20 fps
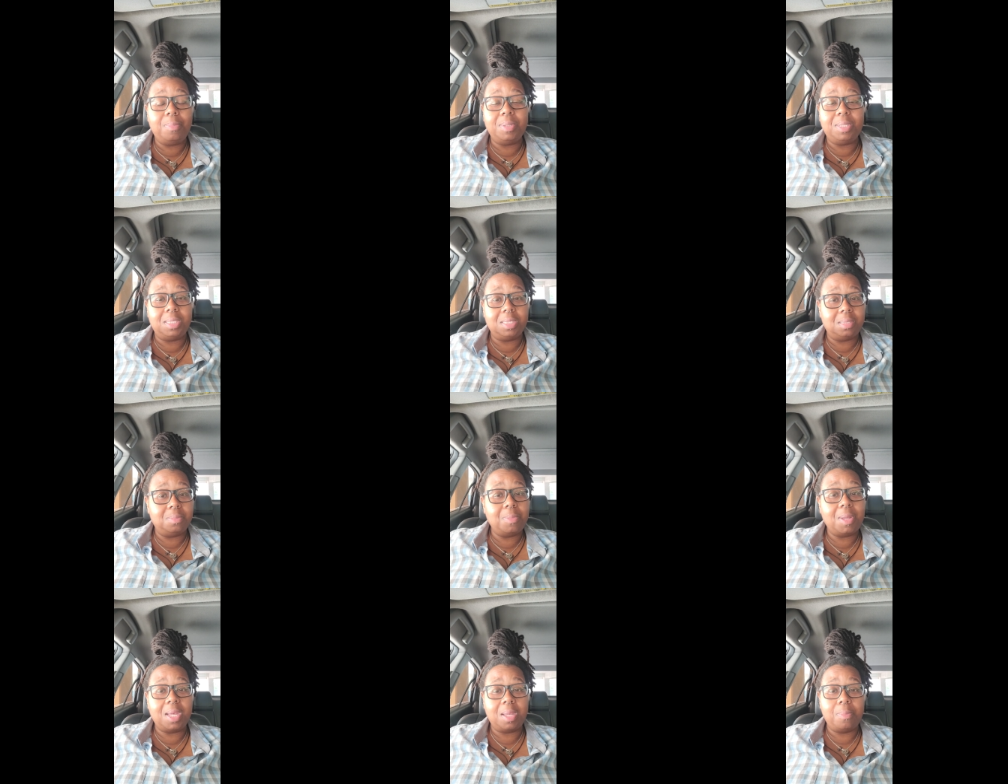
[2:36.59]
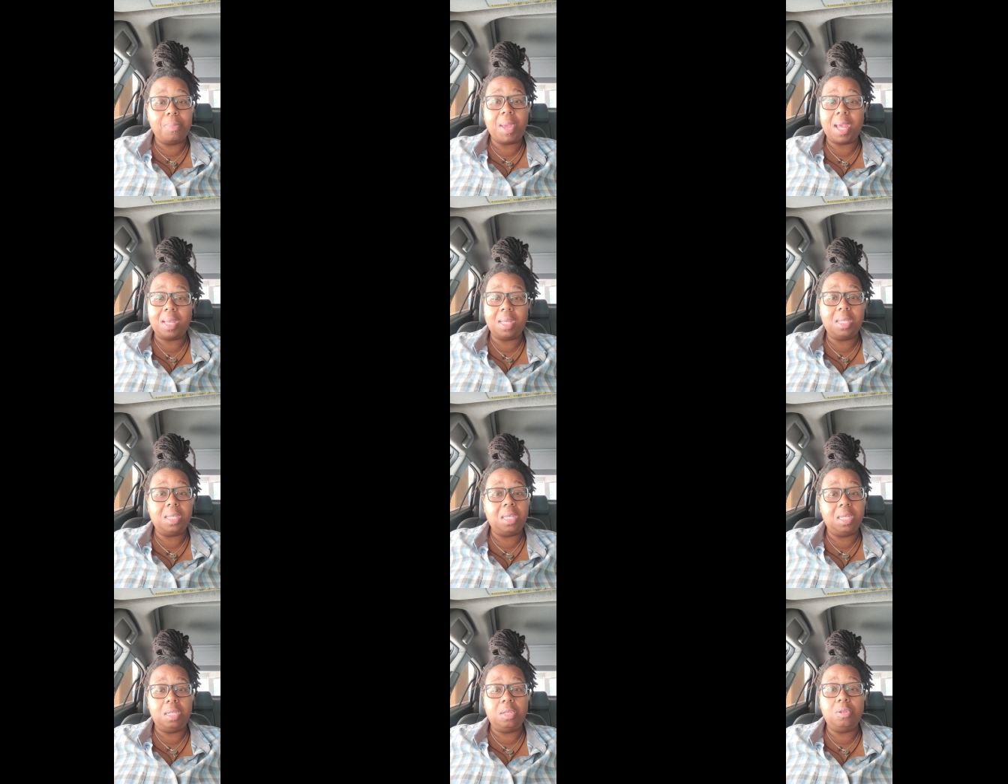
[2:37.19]
But this monkeypox
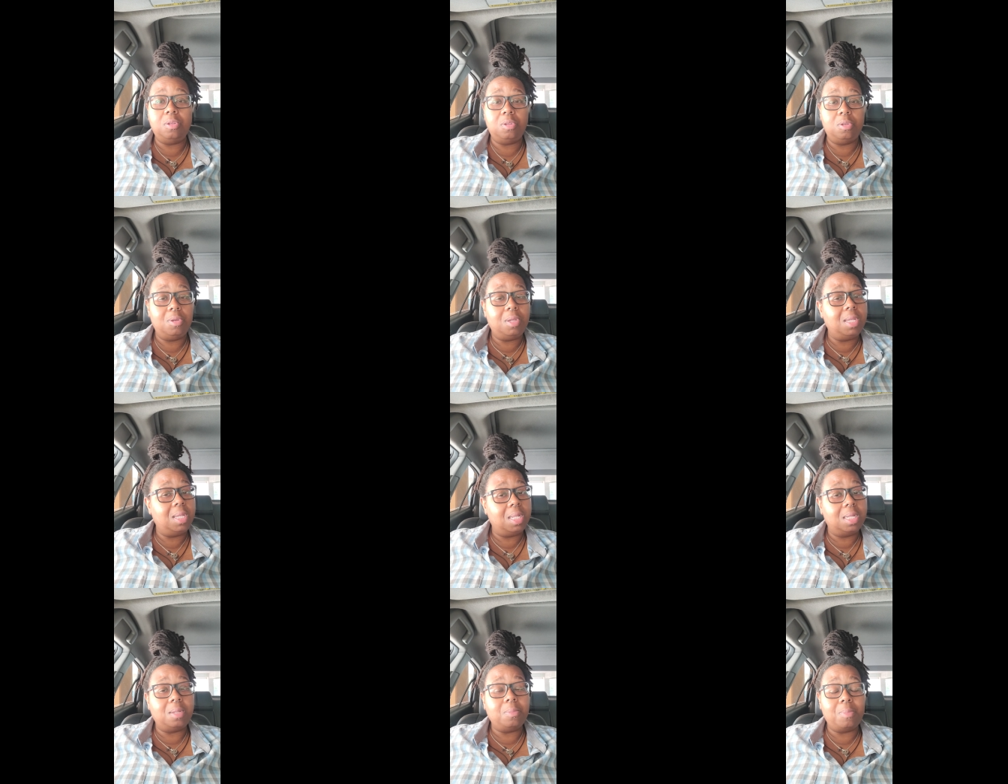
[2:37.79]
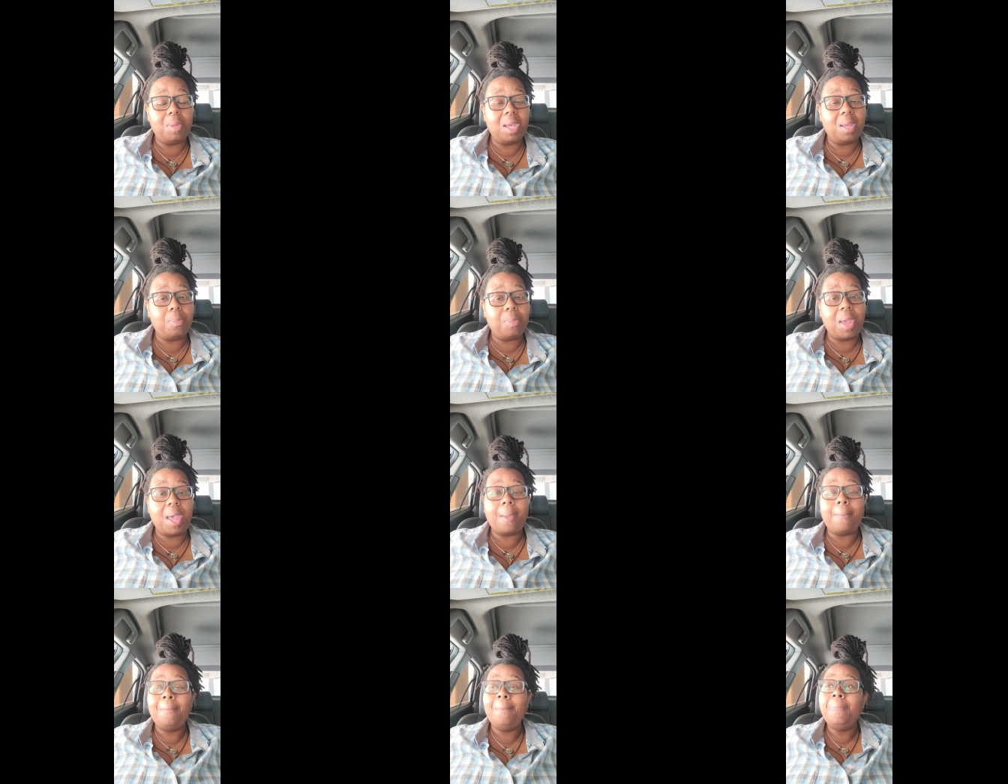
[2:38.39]
could get you, you can get the
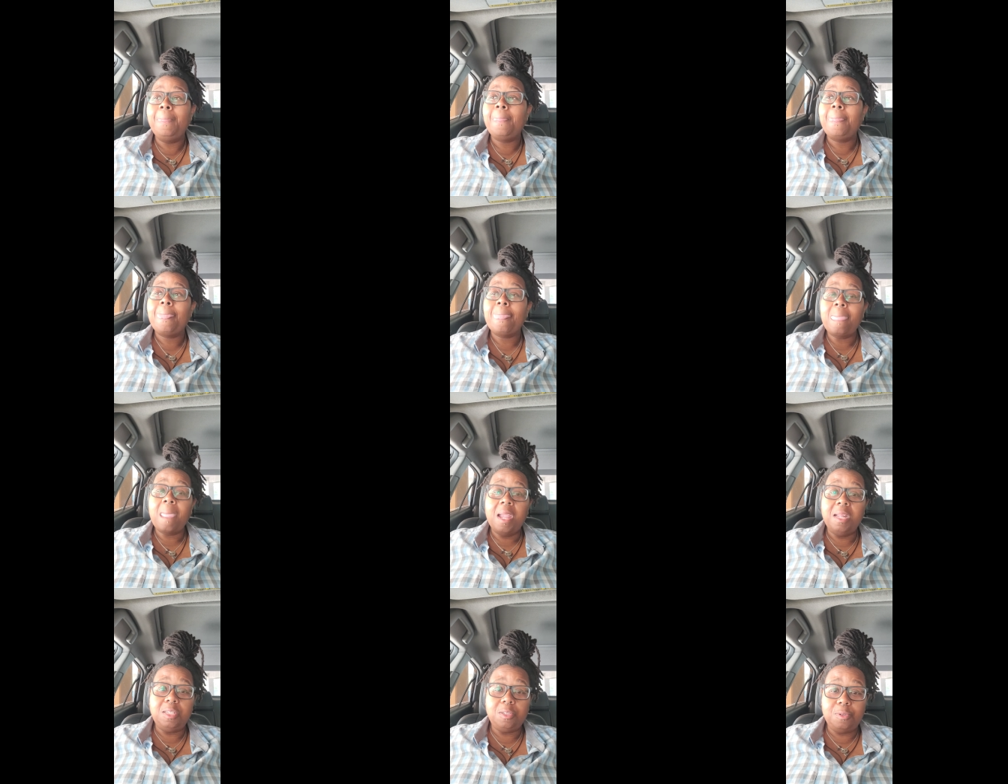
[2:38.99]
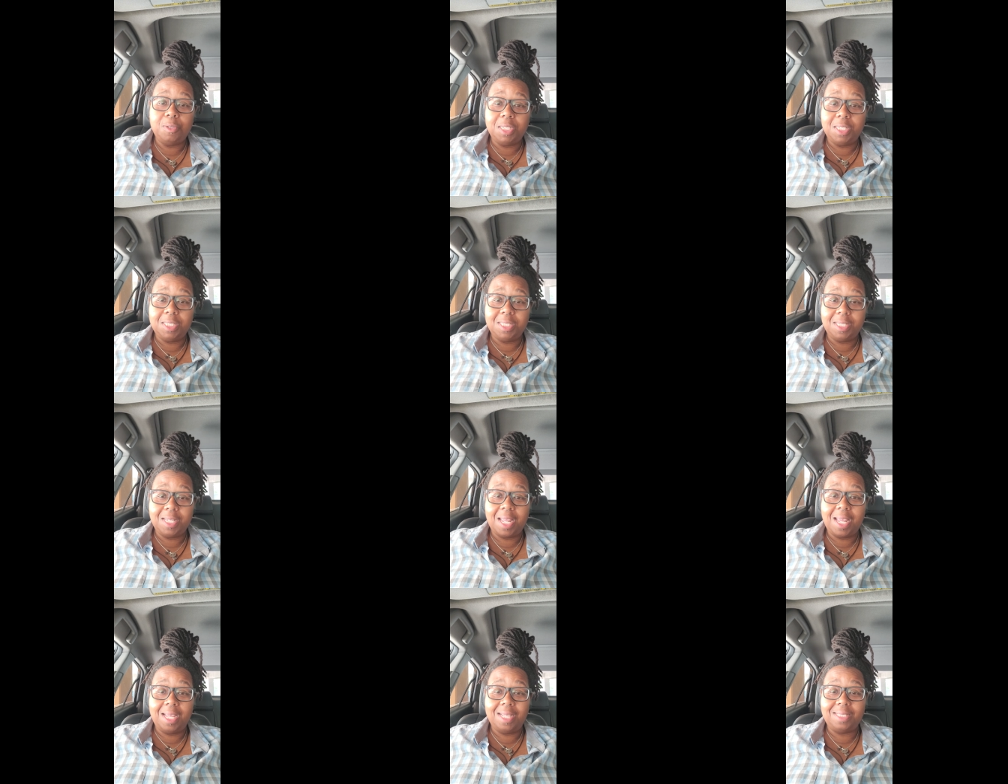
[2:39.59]
monkeypox doing
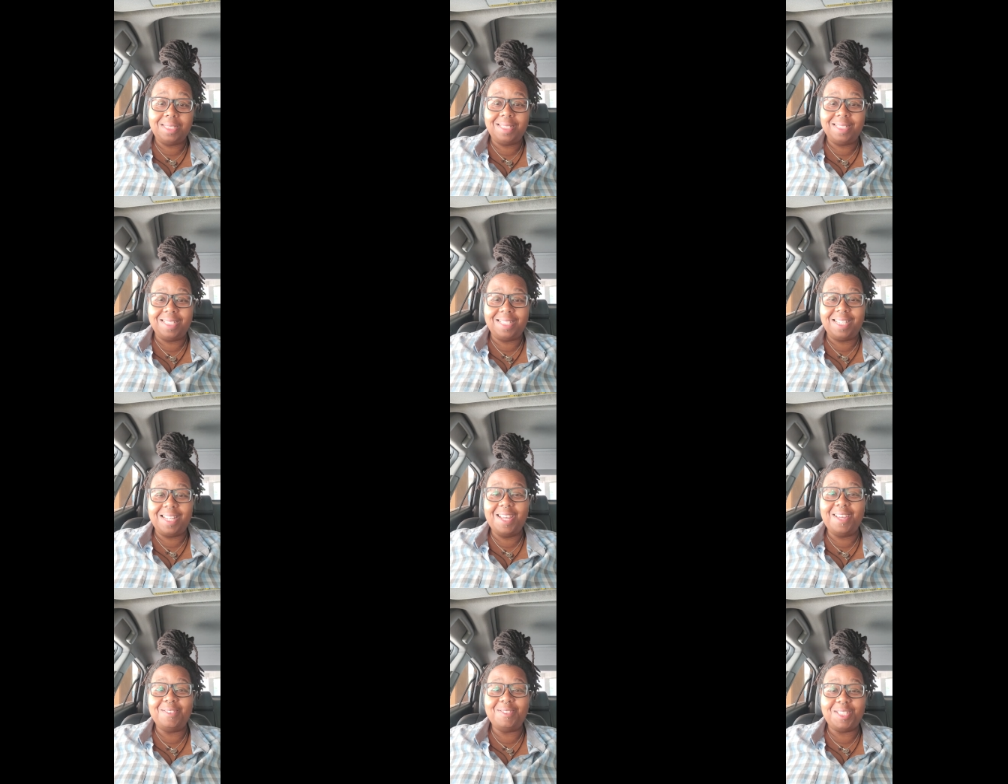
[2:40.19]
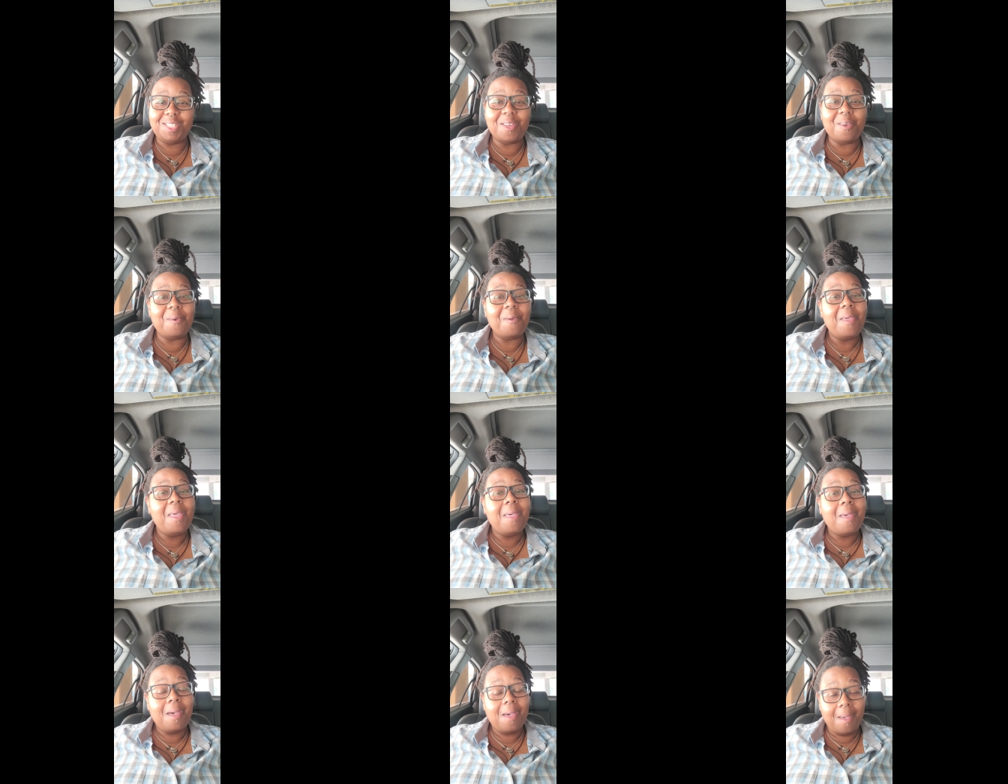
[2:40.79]
this nasty stuff. So,
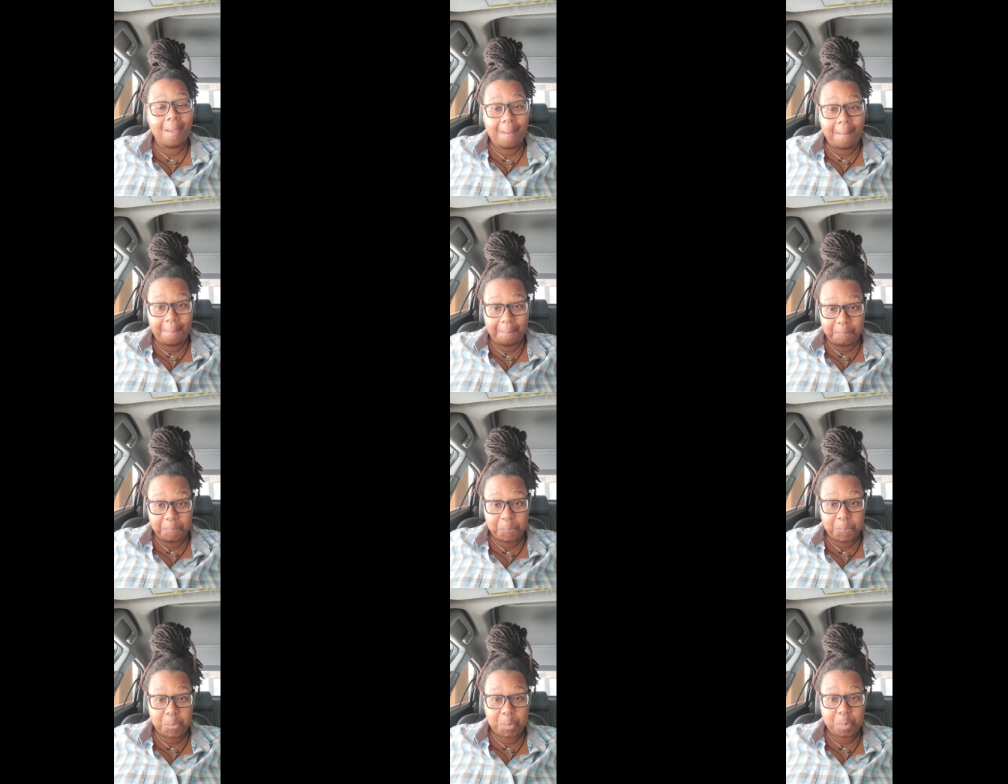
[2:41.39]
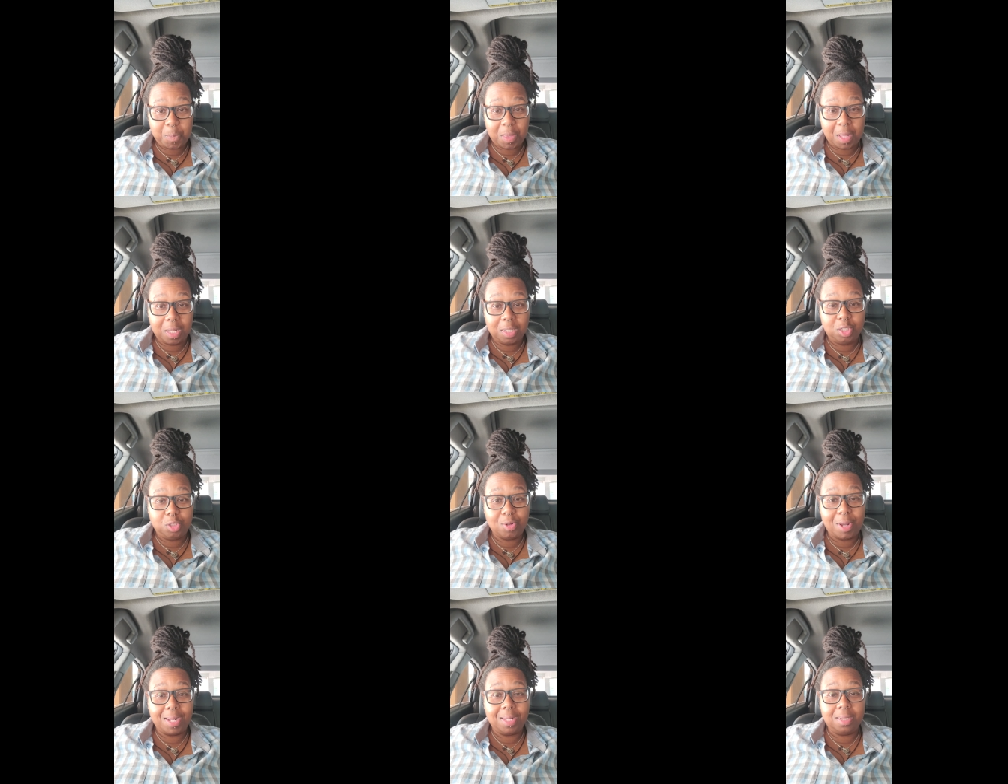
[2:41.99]
um,
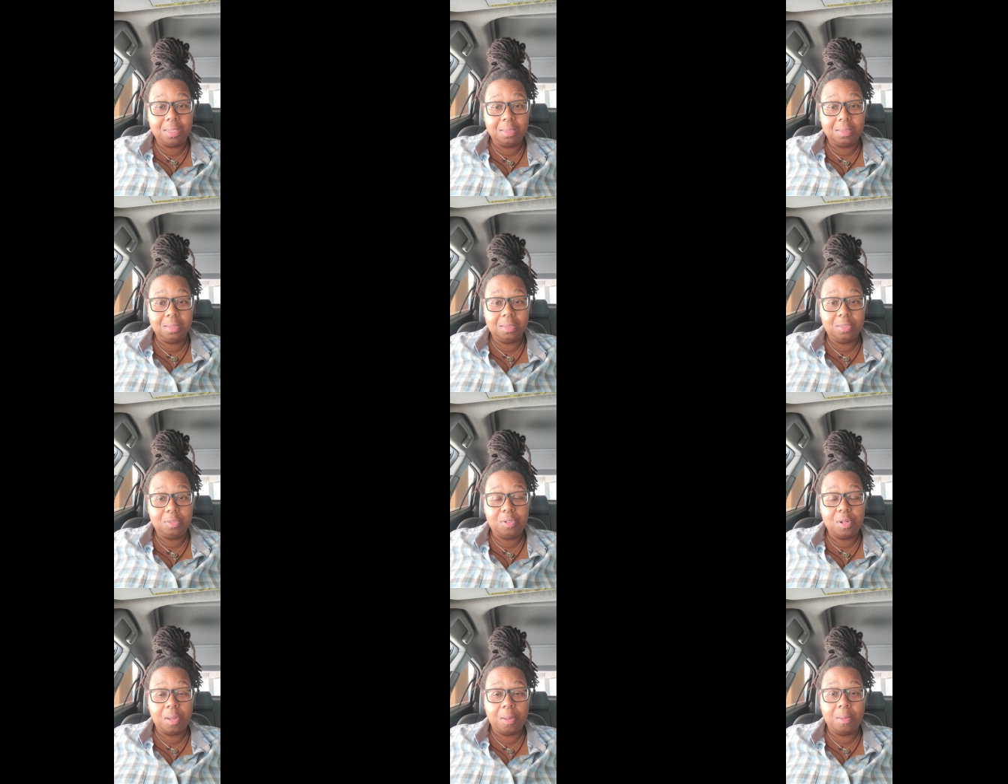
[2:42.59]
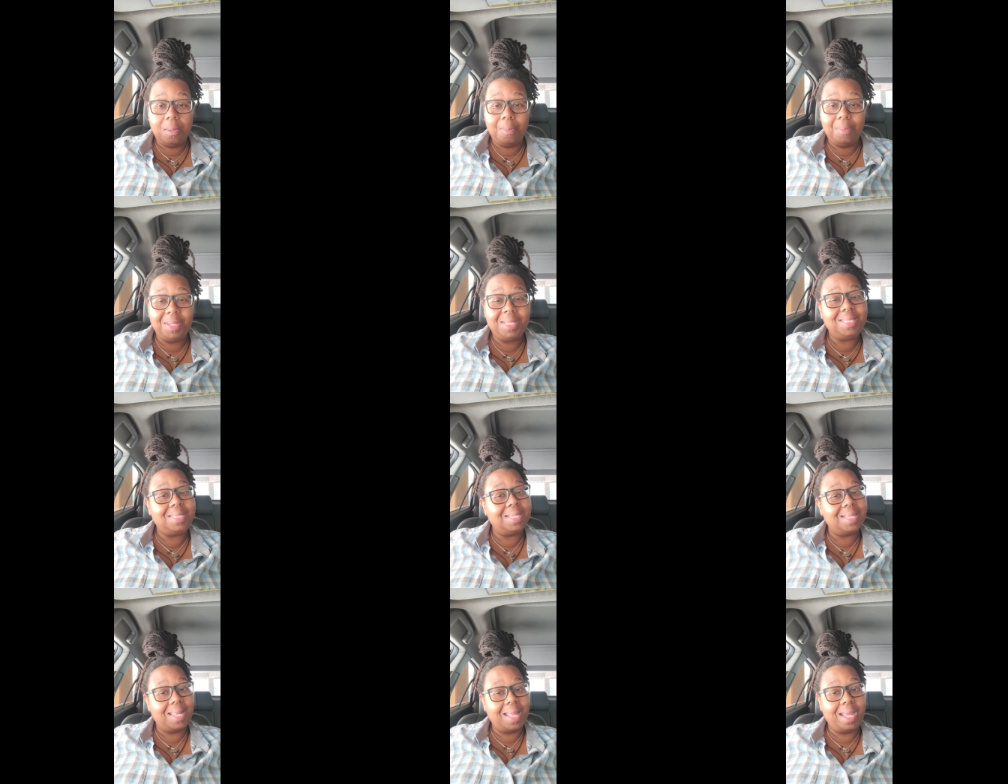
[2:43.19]
try to, you know, be
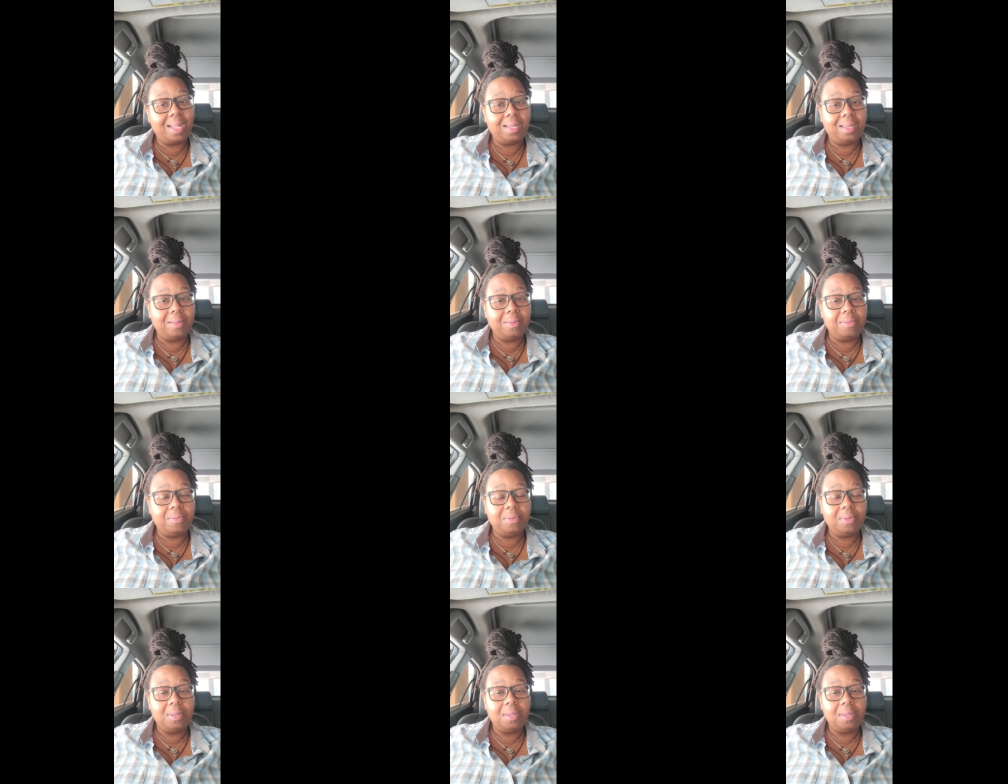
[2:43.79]
selective.